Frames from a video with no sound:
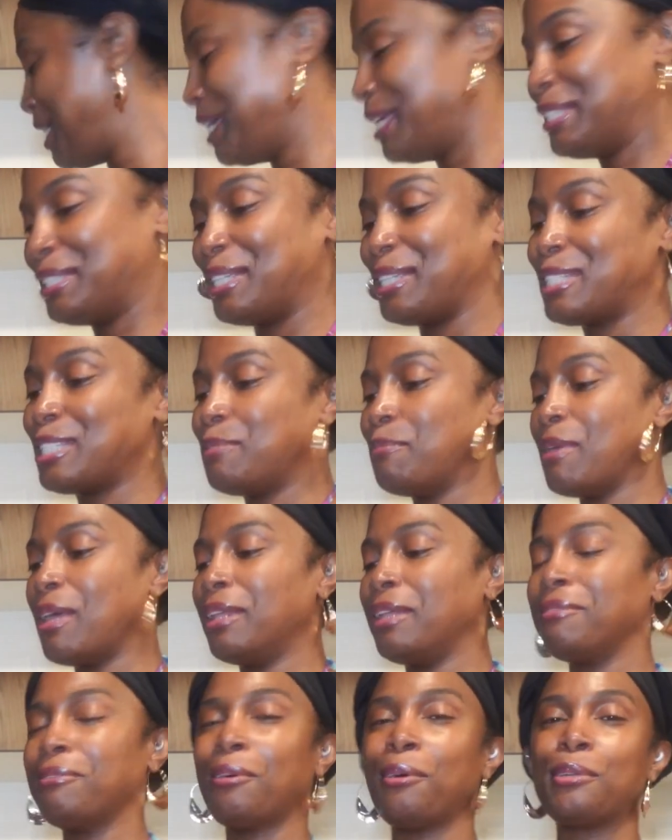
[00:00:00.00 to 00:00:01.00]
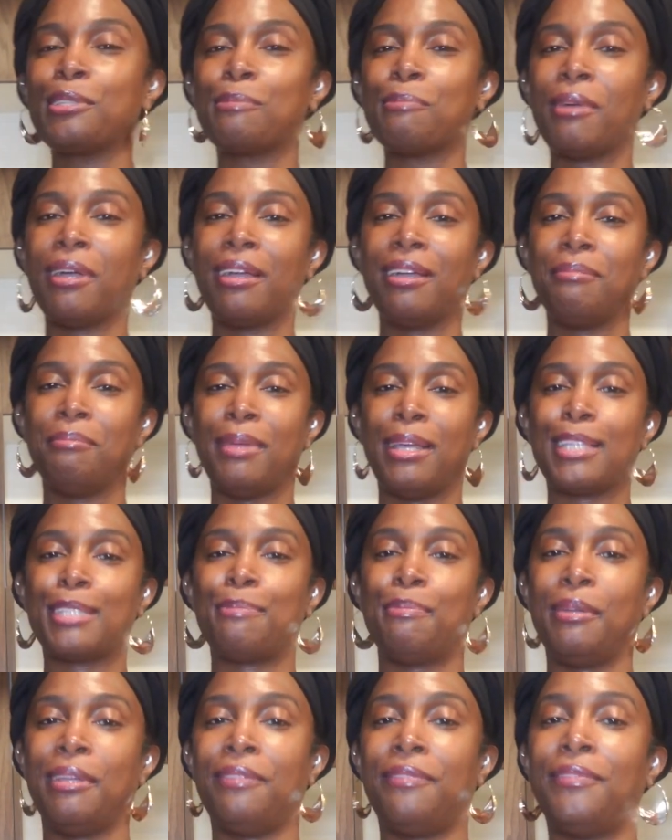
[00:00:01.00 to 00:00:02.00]
This smelling rosemary
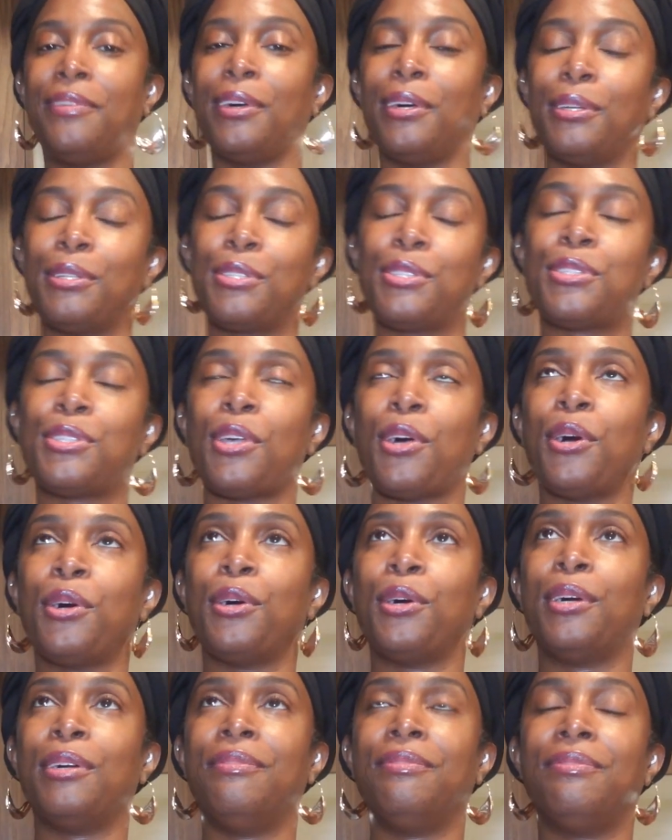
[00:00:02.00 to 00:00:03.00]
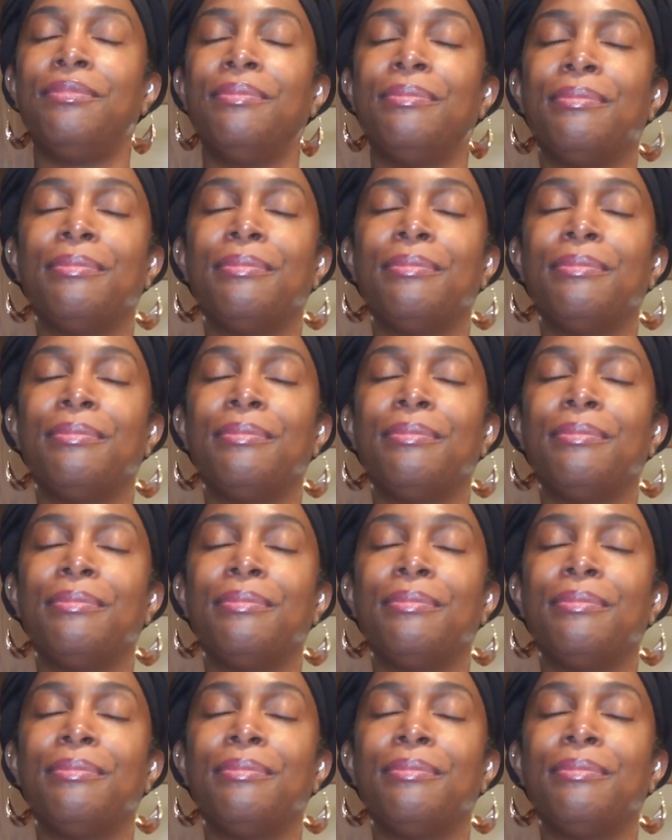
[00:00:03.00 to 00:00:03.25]
makes me feel so